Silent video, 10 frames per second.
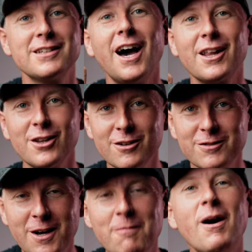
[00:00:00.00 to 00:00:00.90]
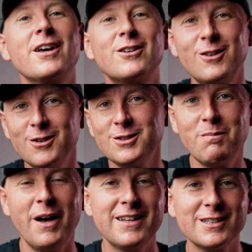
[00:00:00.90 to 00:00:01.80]
I love them. I used
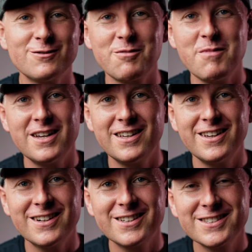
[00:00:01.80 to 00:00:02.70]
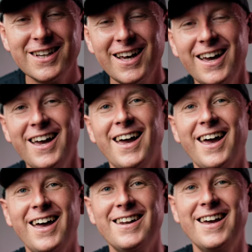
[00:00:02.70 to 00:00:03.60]
Pentax for many years.
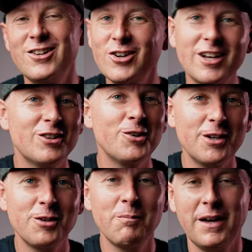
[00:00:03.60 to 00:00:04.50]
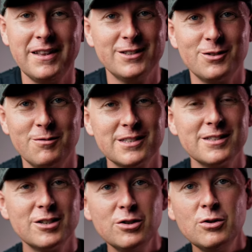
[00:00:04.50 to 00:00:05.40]
And you can do it on Pentax,
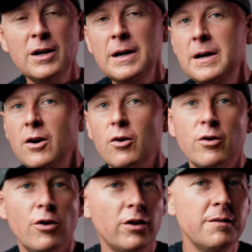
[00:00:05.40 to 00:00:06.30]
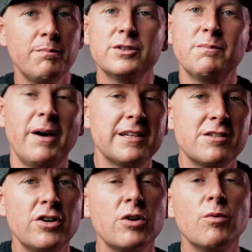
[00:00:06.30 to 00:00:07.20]
obviously, too. Or Olympus,
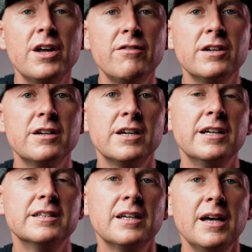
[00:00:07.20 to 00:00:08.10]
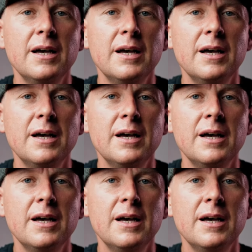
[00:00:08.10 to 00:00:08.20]
Panasonic, whatever there is.